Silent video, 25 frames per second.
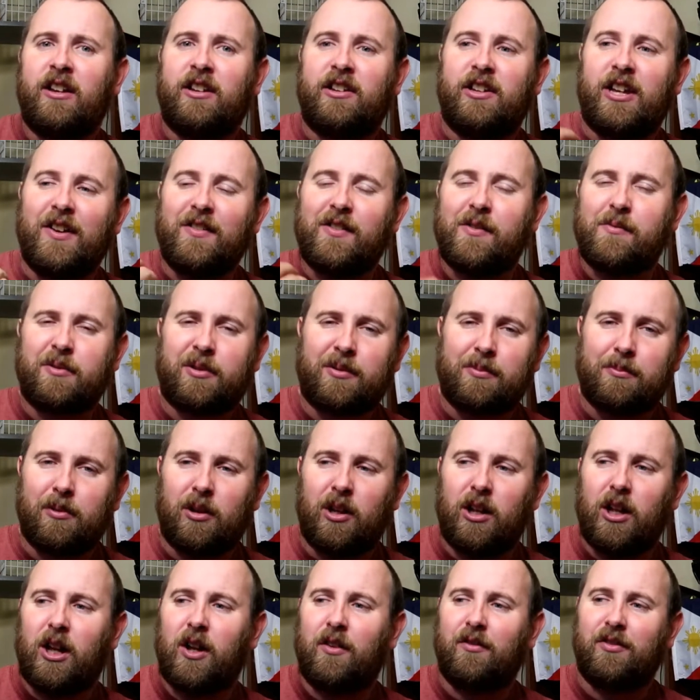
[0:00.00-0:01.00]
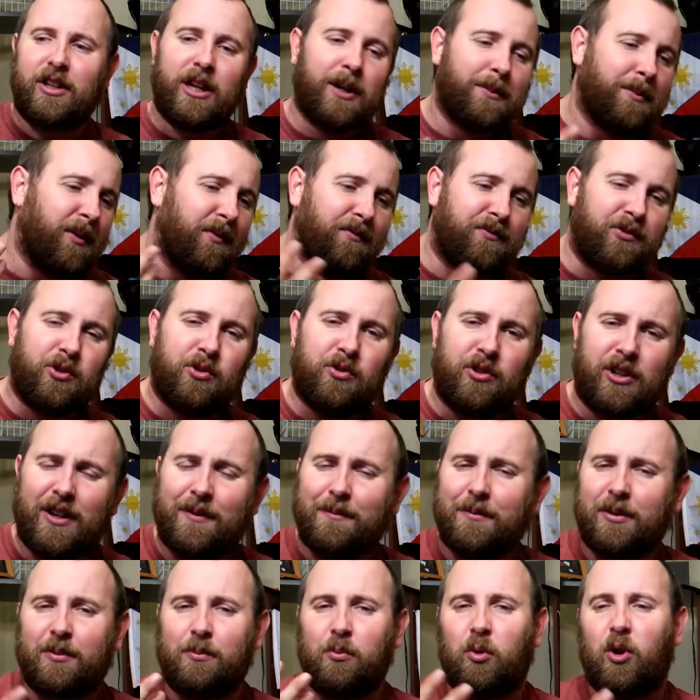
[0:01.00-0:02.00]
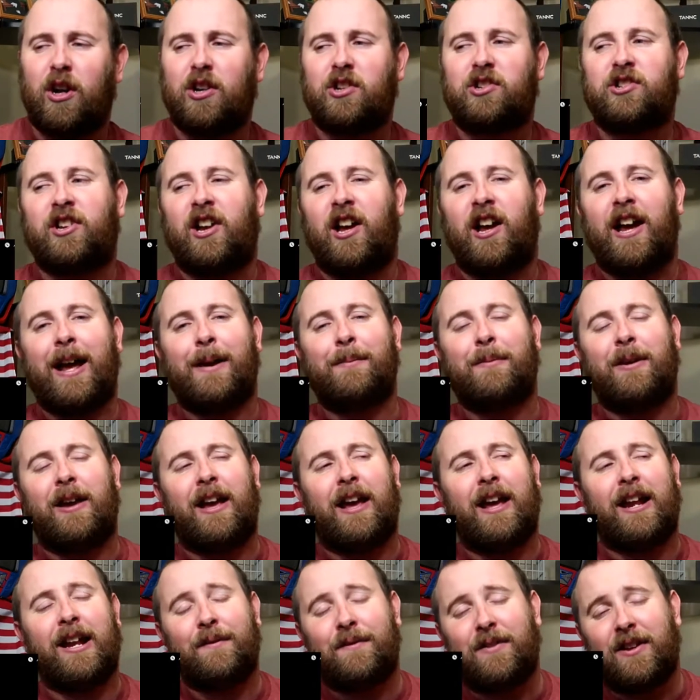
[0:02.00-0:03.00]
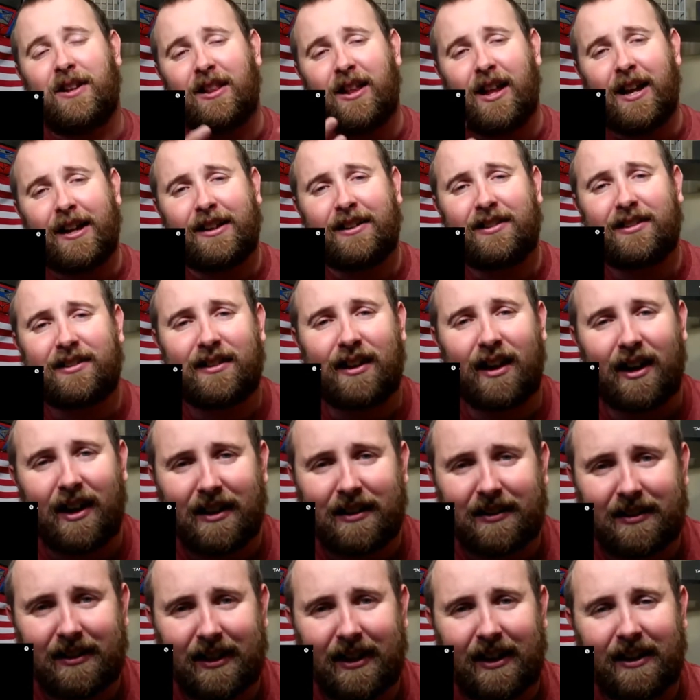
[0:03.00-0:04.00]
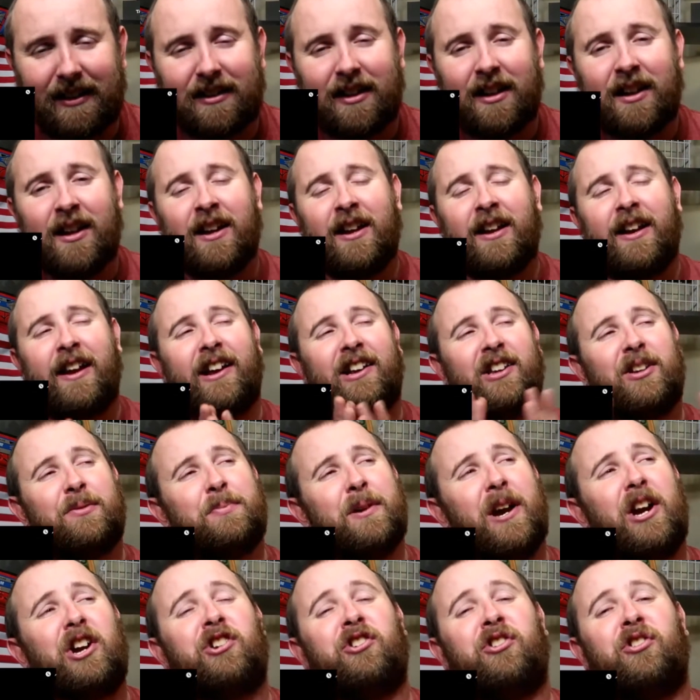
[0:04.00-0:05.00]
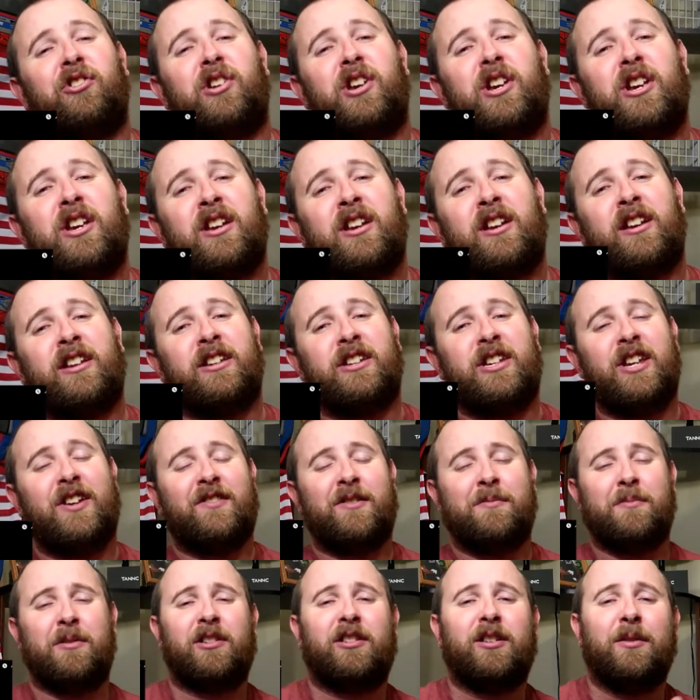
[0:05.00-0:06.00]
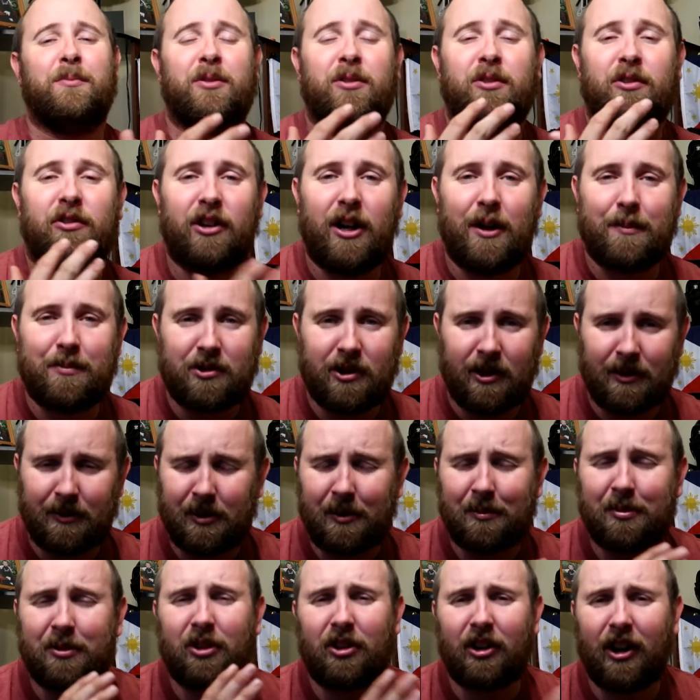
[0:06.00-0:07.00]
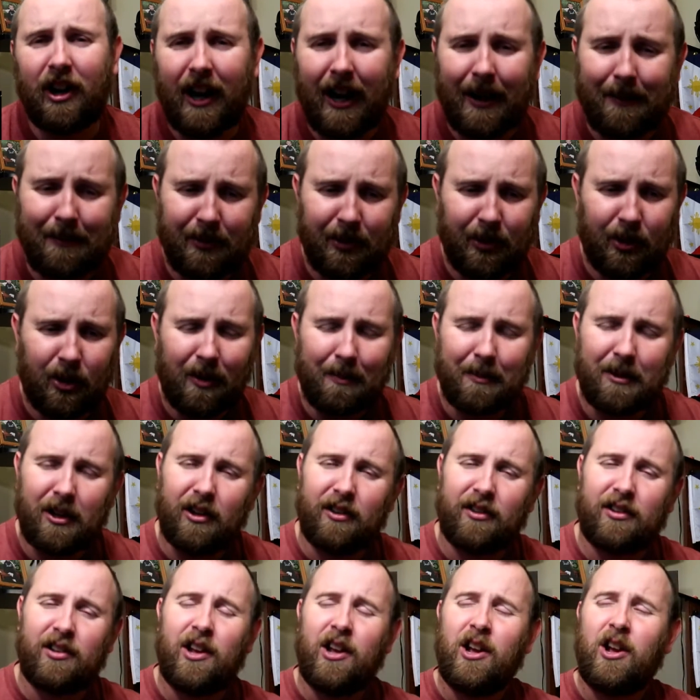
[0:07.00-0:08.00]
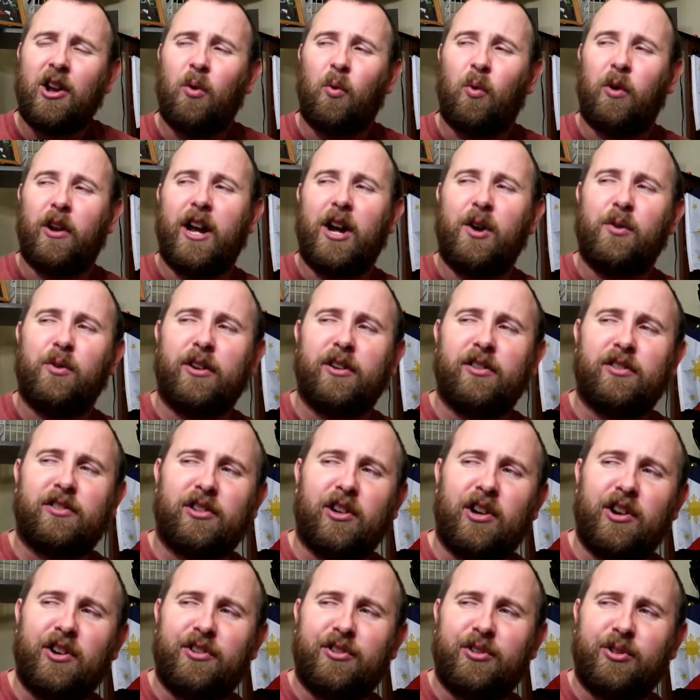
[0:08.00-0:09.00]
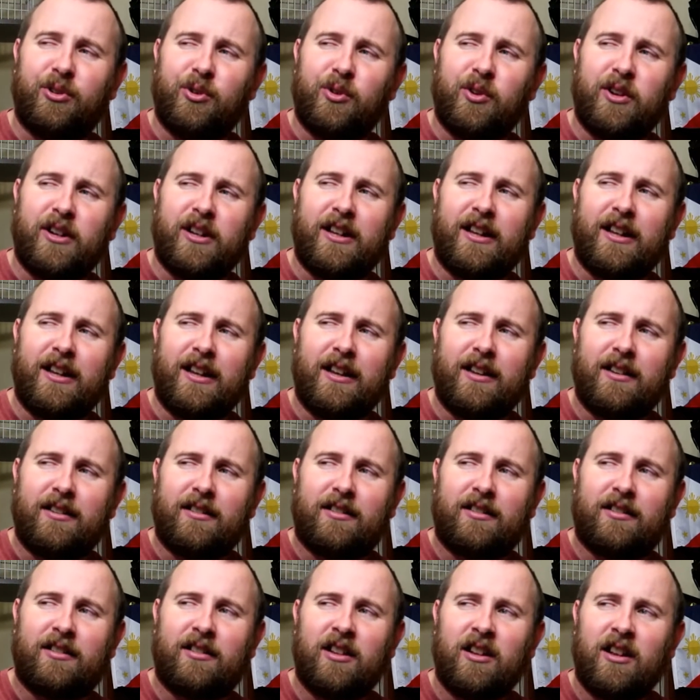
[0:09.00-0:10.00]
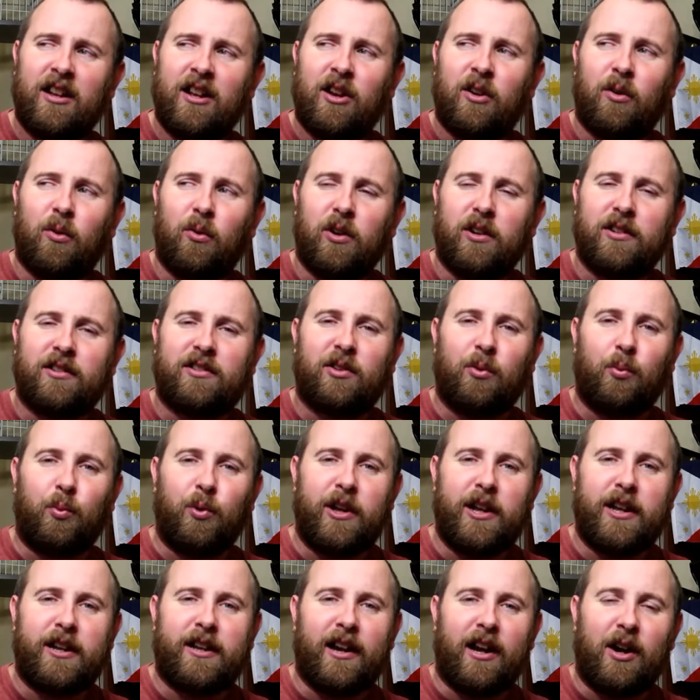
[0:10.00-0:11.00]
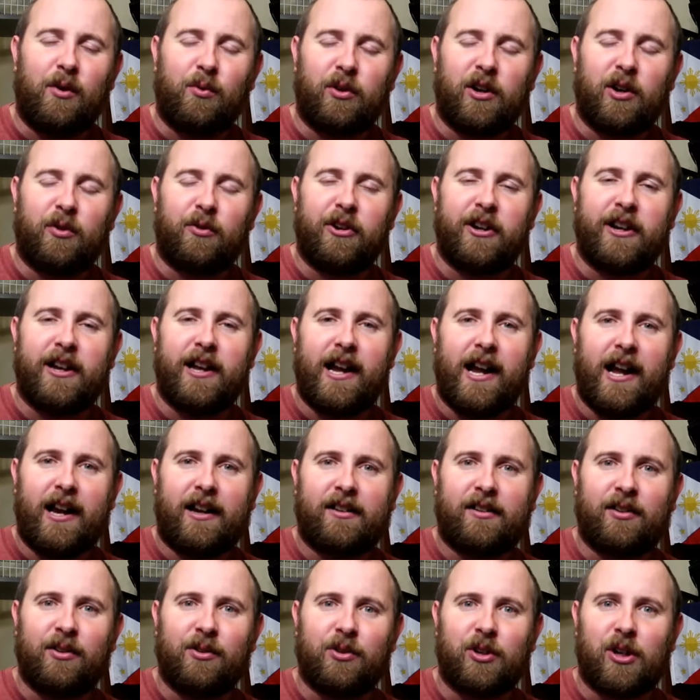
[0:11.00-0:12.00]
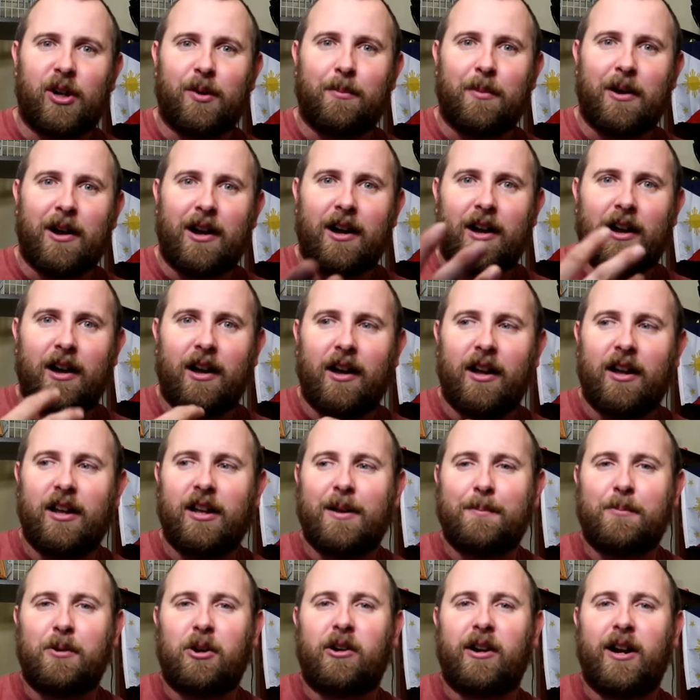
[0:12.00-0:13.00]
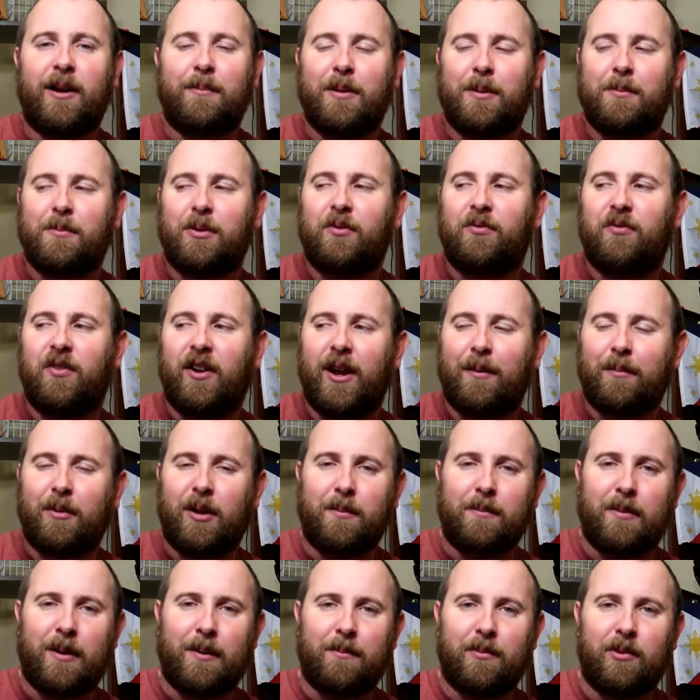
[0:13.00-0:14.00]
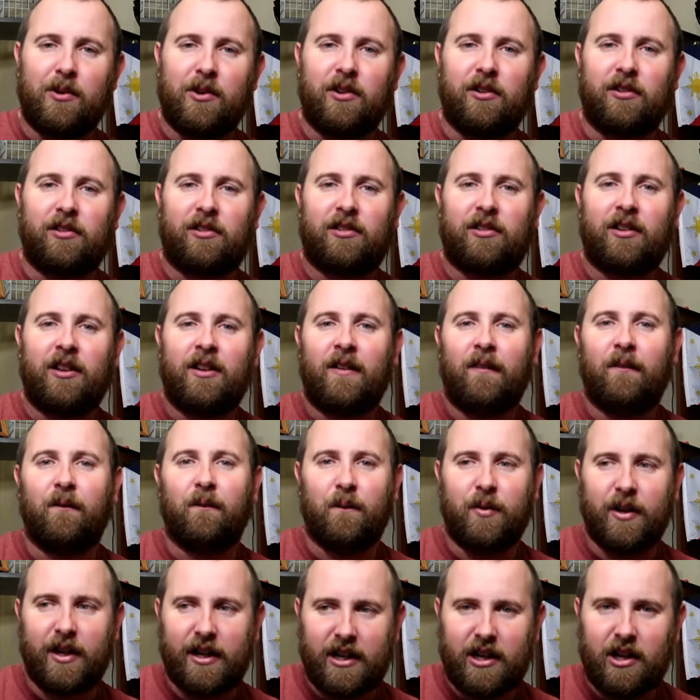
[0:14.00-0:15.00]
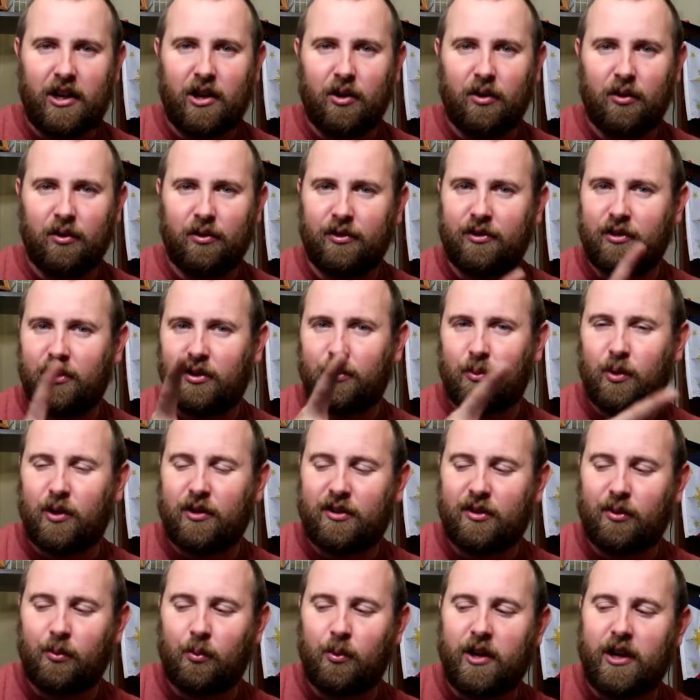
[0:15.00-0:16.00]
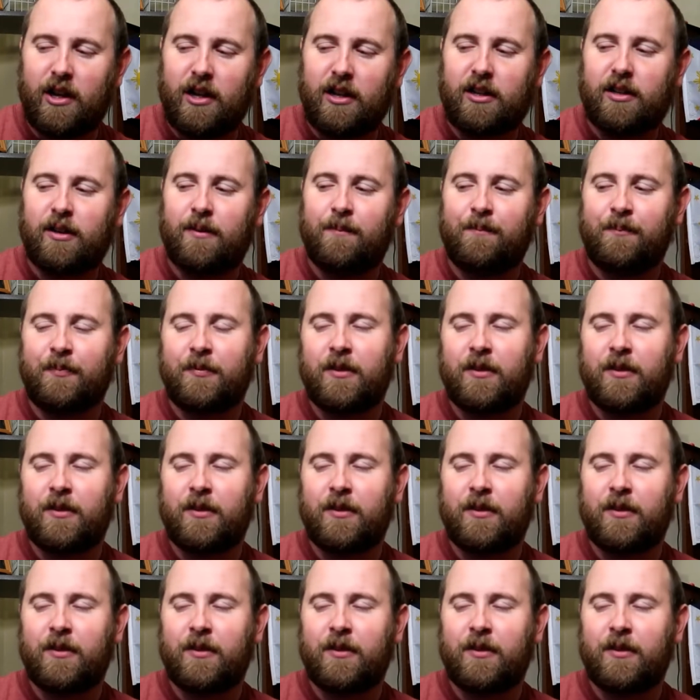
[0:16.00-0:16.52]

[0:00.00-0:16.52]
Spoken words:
Give him some love, give him a view, give him some watch time, and if you like his content, especially, give him a subscription. Subscribe to him, because what I want to start doing is, once a week, I want to react to one of my MRA member family members' videos. Just once a week.